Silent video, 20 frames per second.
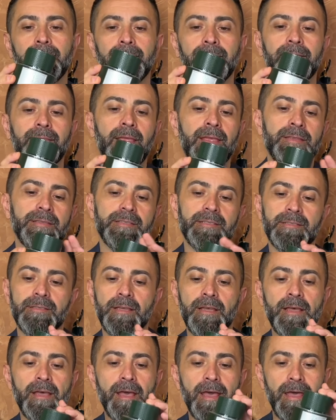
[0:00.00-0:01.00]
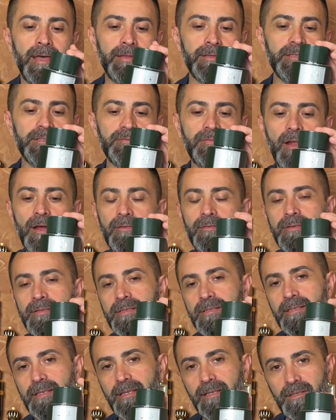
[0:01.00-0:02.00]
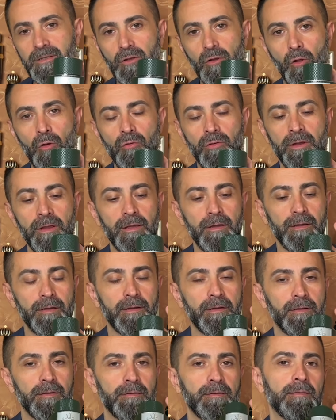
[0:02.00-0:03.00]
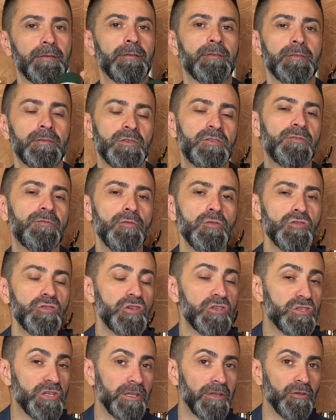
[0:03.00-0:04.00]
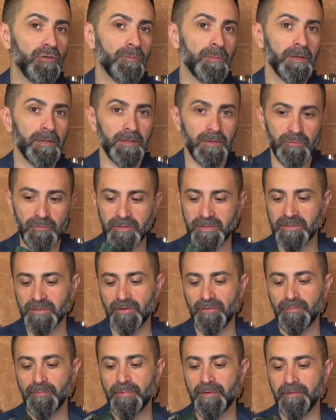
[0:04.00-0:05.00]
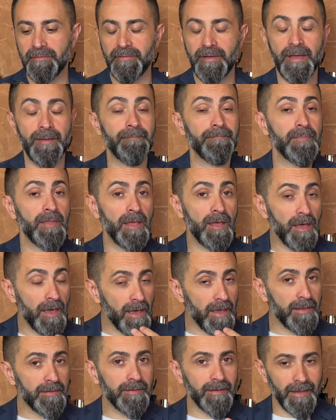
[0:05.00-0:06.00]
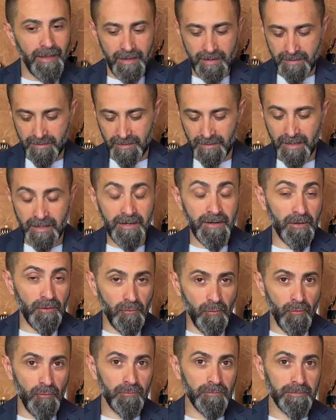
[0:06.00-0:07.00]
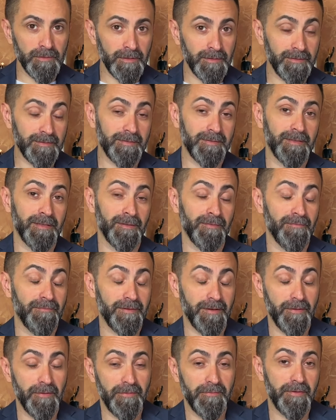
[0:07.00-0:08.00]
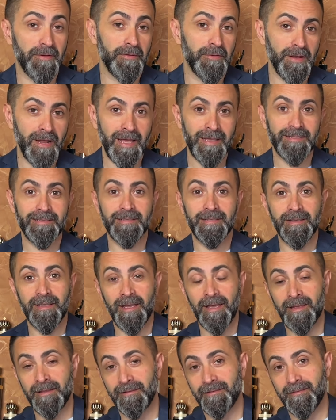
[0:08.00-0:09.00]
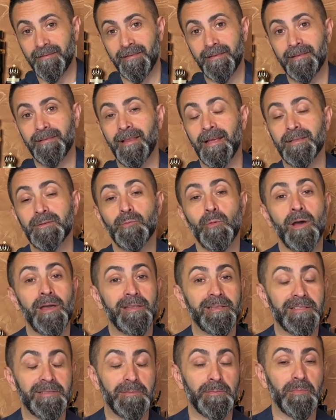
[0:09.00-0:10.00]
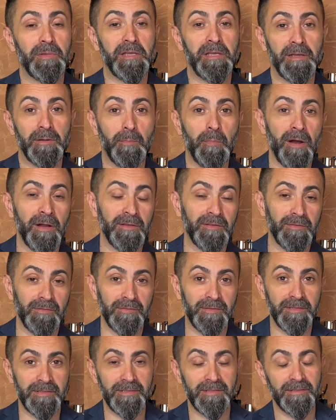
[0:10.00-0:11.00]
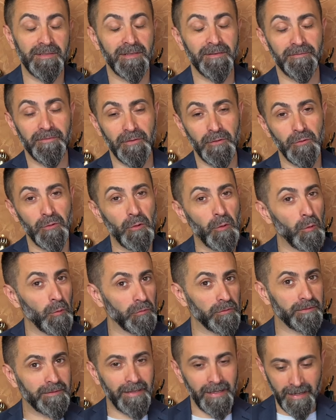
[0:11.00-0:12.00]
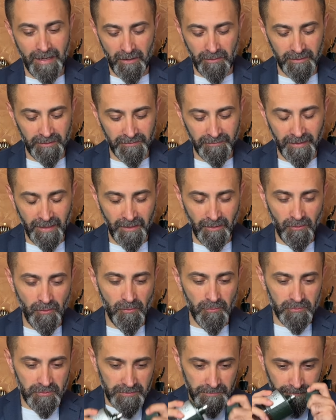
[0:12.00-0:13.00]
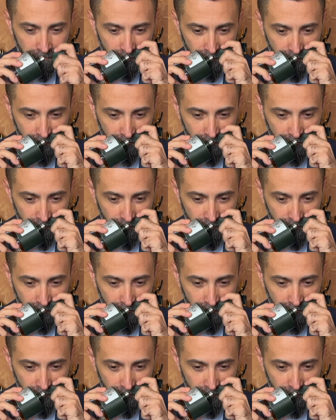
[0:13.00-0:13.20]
Intense. And this fragrance is cloning Givenchy Gentleman Reserve Privé. And again, another clone that's done very, very nicely and that's why it's being part of this uh, video called 10 out of 10 clones.